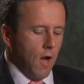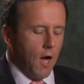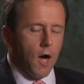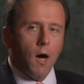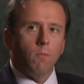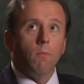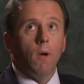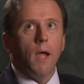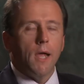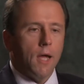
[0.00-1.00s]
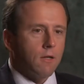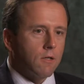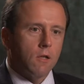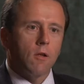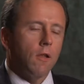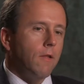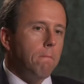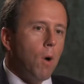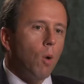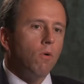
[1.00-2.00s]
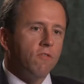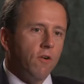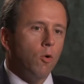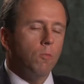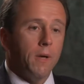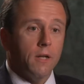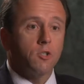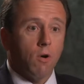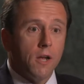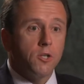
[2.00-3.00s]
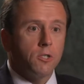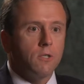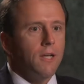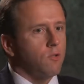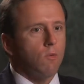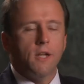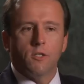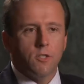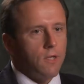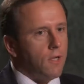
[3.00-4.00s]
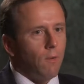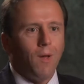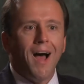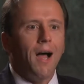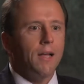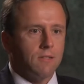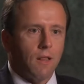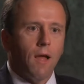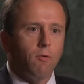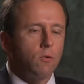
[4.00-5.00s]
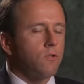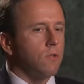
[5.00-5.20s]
And clearly the mobile phone penetration has reached the highest levels.